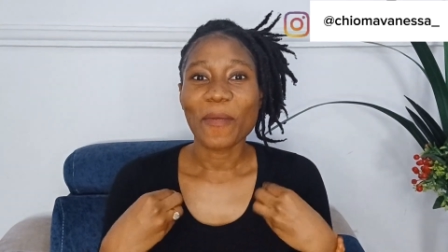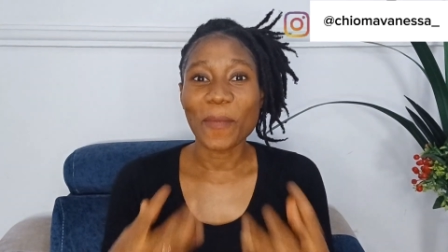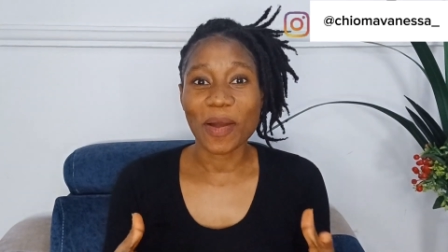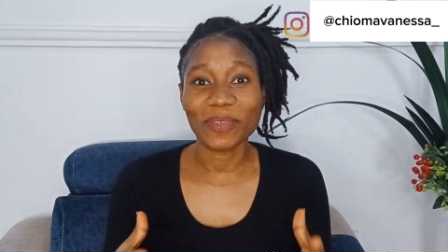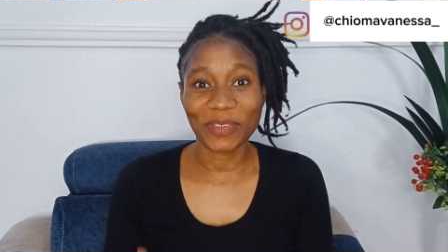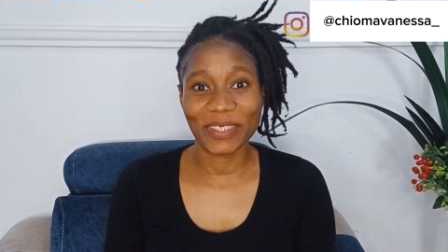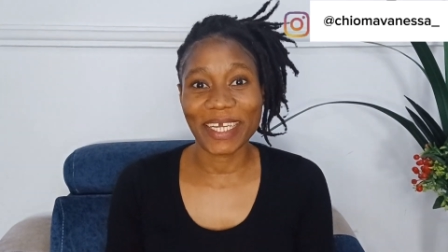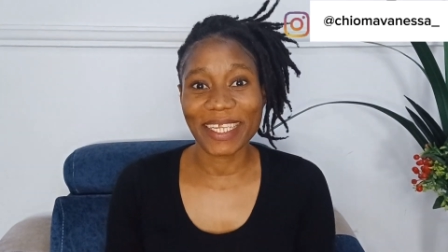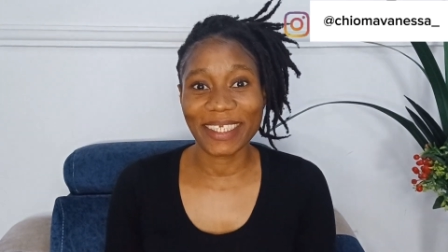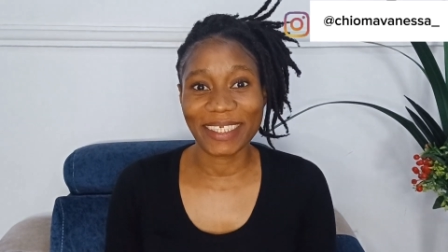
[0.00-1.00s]
mom's
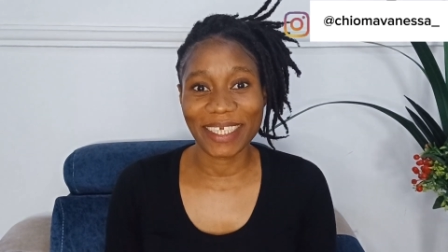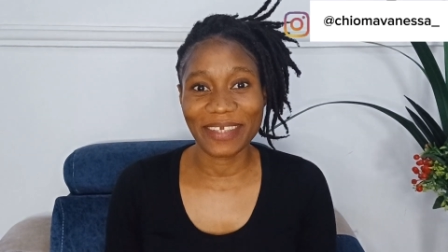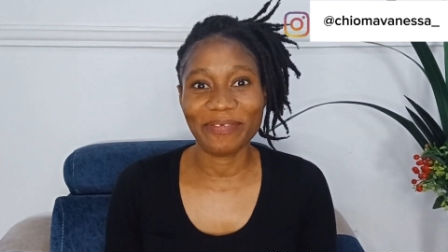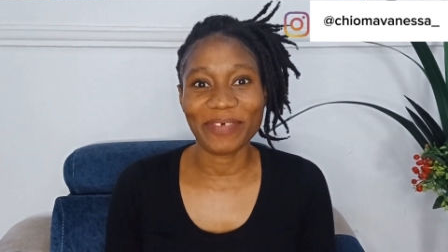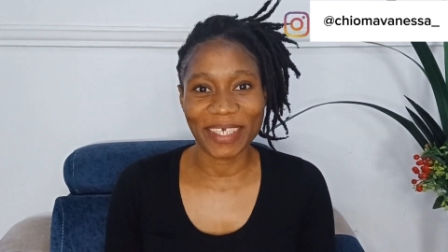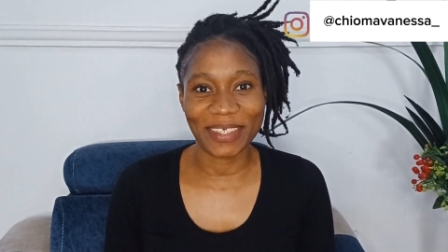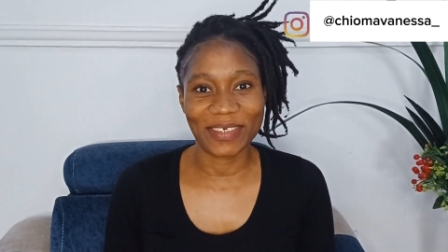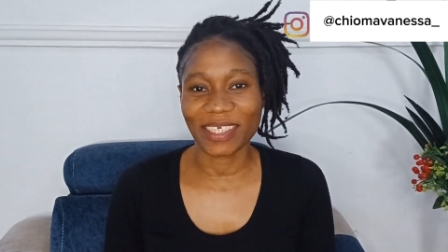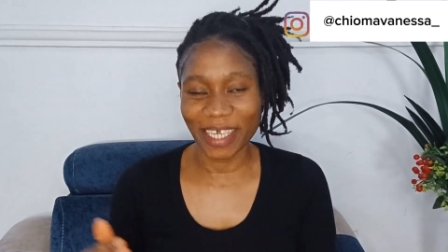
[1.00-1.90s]
reality versus